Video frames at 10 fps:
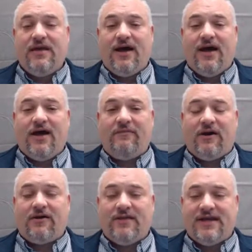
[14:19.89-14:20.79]

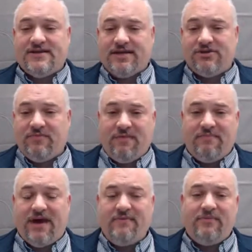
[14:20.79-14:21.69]
Our last section will be on
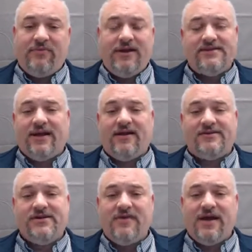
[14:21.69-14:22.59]
body membranes, and I'll
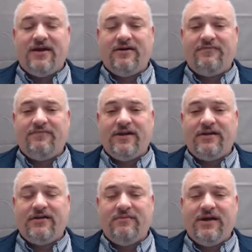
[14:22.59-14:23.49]
see you back here in a
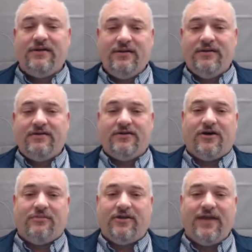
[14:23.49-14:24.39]
little bit to
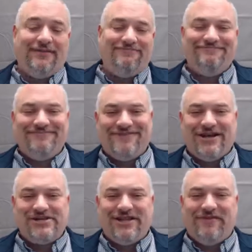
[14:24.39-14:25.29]
talk about that.
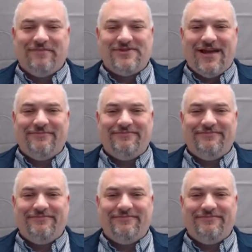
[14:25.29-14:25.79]
Catch you on the flip side.